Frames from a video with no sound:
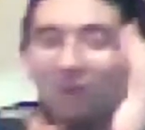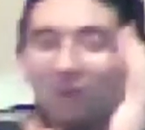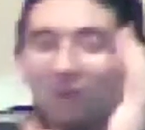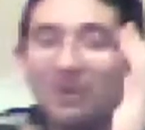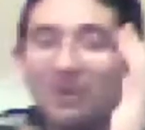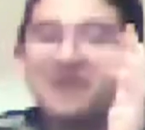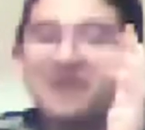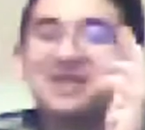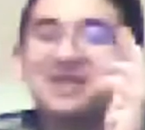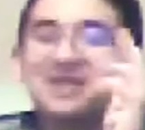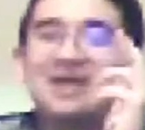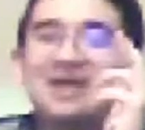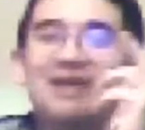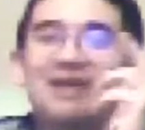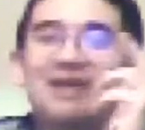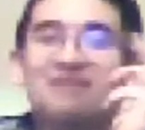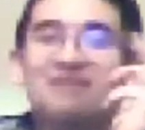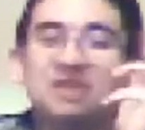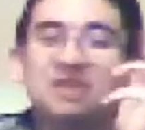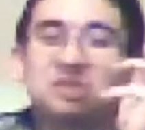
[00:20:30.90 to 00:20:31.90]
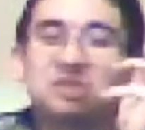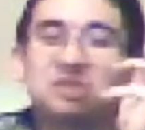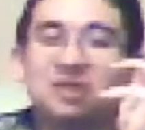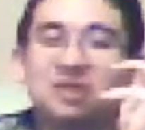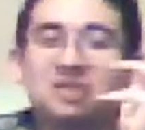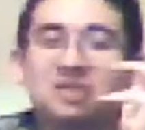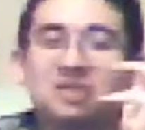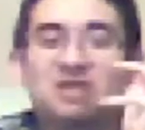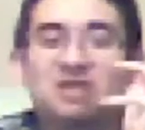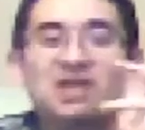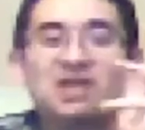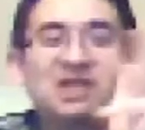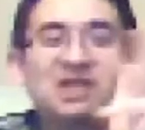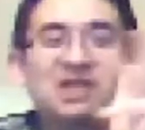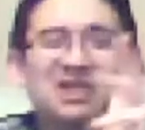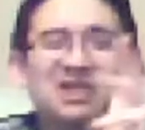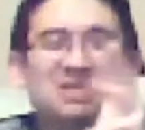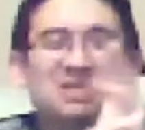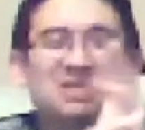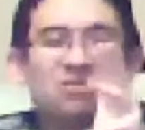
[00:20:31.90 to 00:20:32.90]
Awakening eventually because I hear
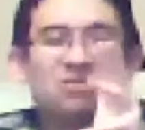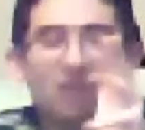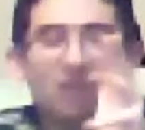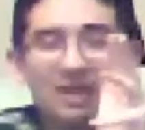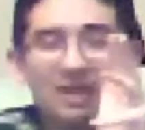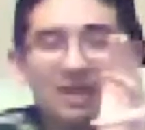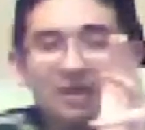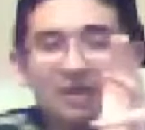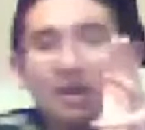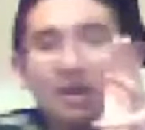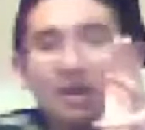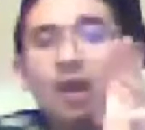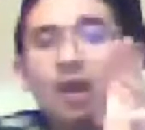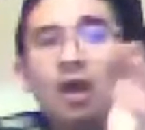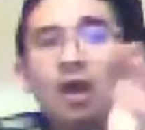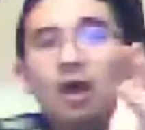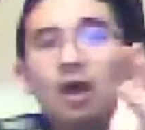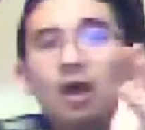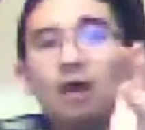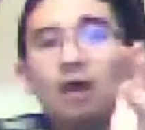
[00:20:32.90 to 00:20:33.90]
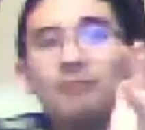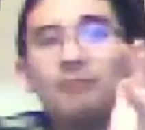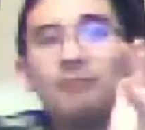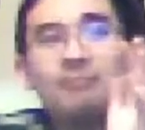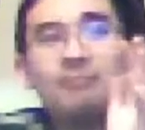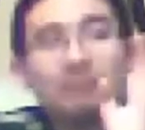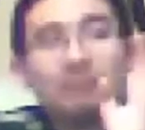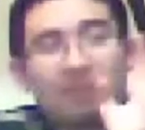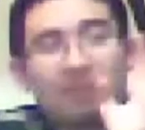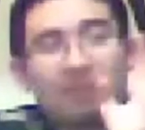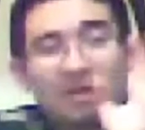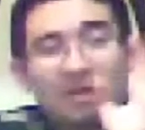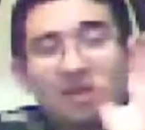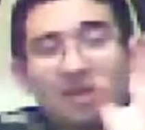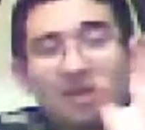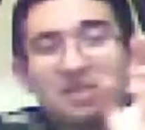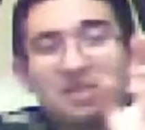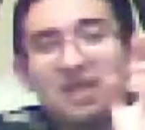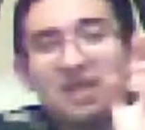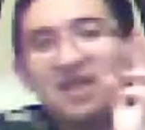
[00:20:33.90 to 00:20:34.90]
that's a really um,
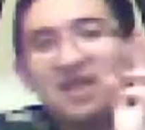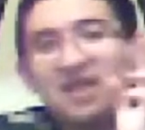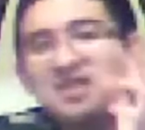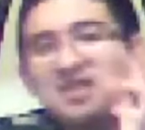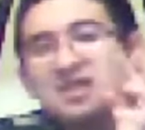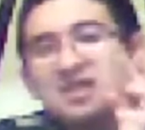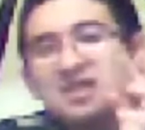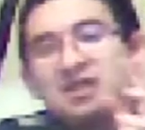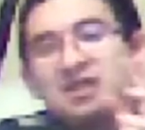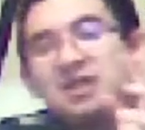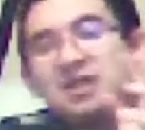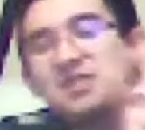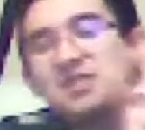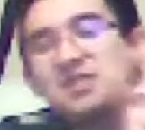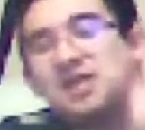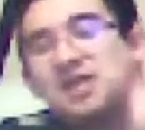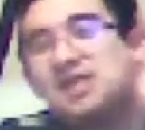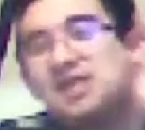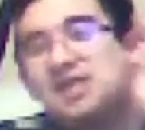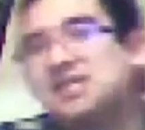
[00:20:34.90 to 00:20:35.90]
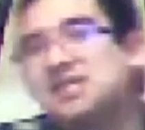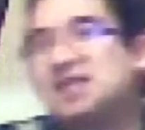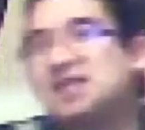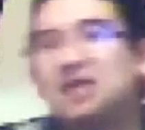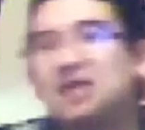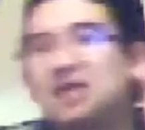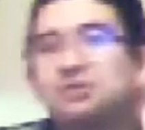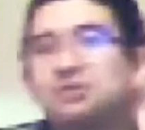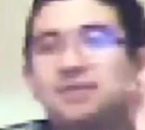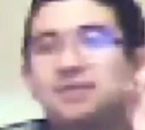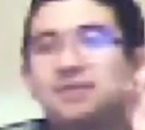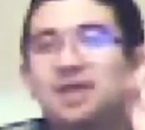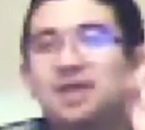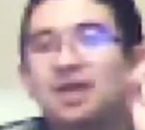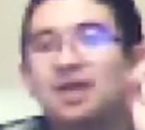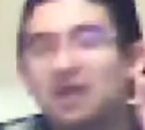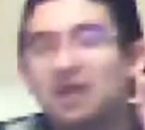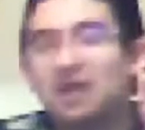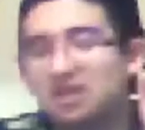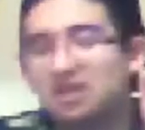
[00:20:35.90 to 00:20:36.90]
it's an easy it's an easy title to
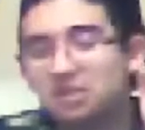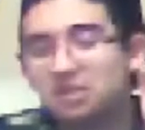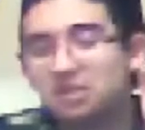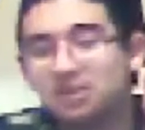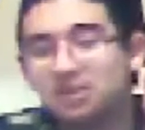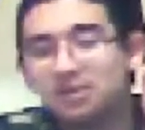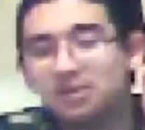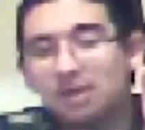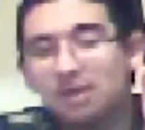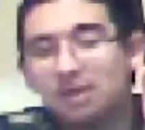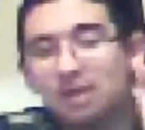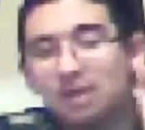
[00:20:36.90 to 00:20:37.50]
get into.